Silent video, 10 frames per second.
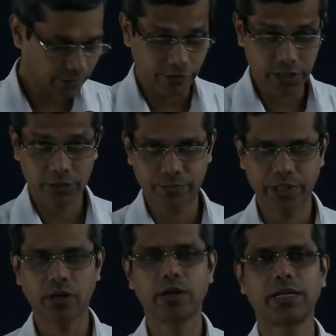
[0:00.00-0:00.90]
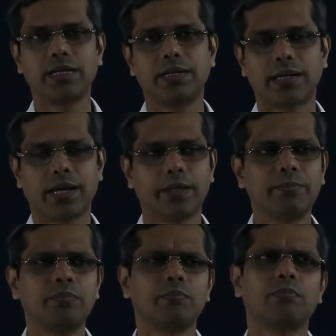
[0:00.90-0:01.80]
which is periodic in time
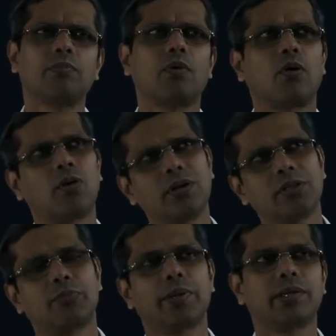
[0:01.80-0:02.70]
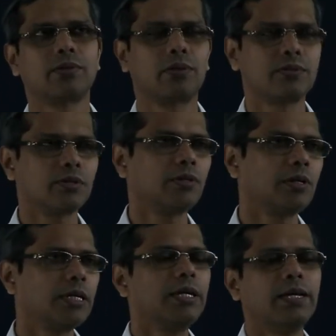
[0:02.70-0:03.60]
or in space also,
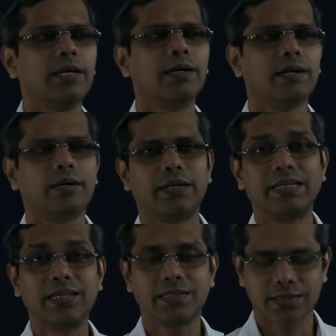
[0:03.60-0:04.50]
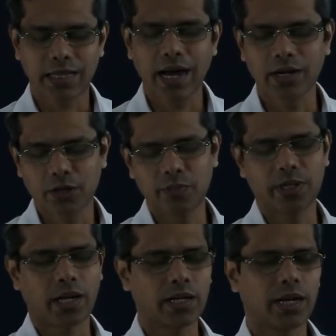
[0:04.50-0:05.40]
in its
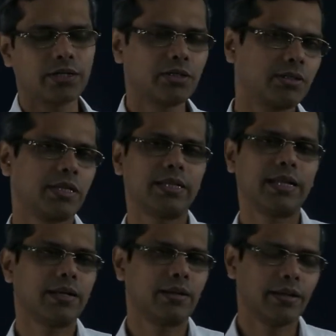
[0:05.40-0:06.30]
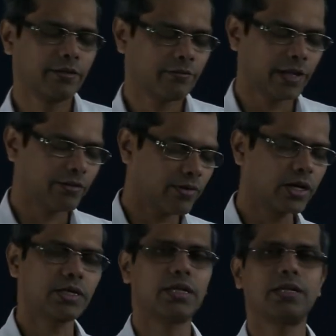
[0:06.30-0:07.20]
argument, I should say that if any
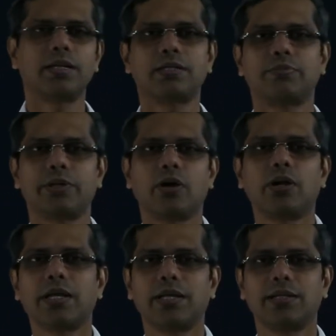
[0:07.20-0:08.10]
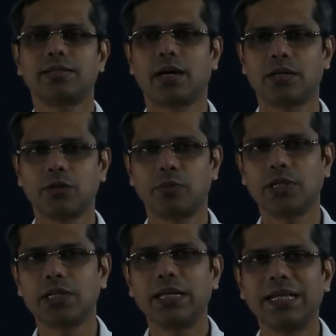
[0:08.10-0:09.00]
function is periodic in its
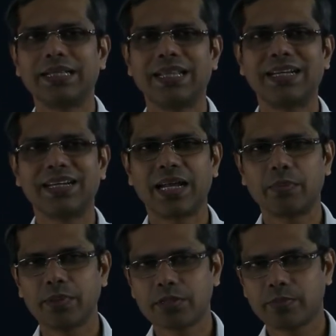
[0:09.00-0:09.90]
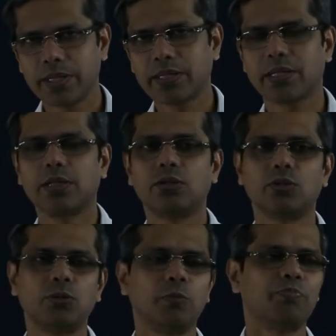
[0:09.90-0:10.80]
argument, then it can be split
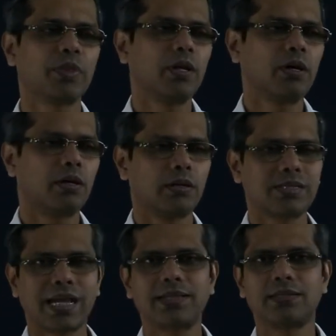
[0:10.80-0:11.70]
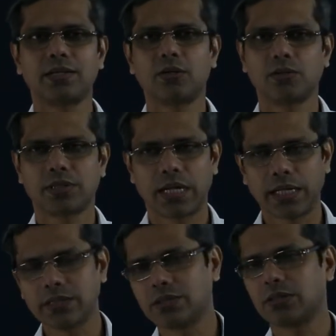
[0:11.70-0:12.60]
into sines and
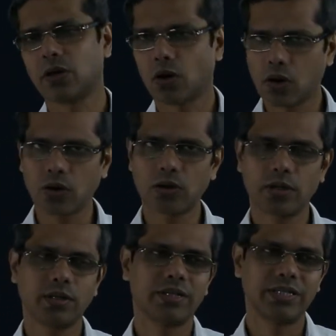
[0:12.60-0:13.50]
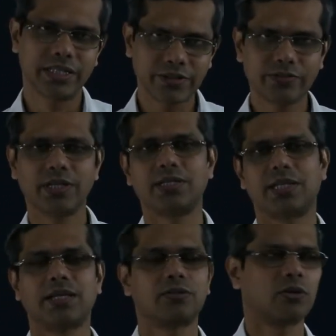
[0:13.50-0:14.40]
cosines or shifted
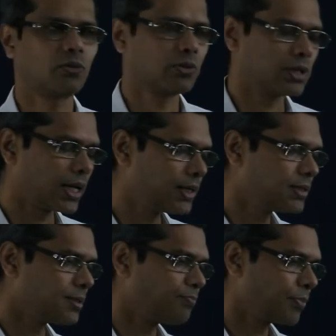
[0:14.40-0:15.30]
sines or cosines